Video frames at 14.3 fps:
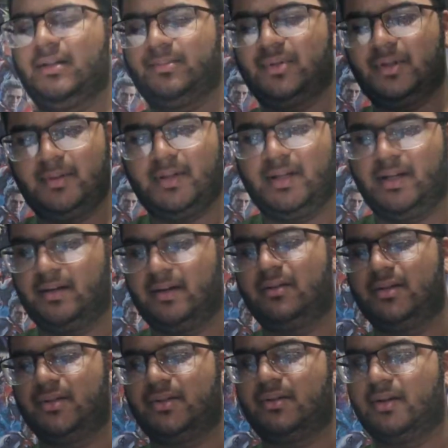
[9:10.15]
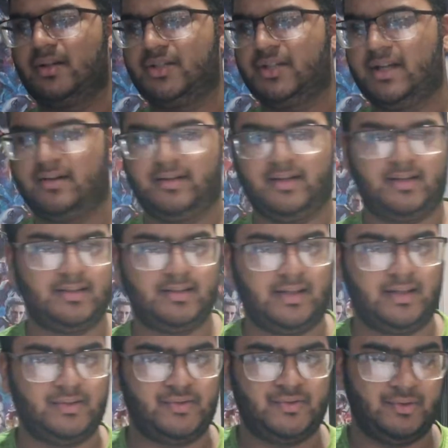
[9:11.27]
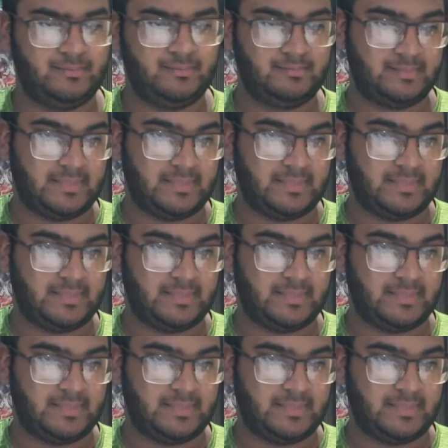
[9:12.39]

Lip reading: probably around his crotch area, I assume.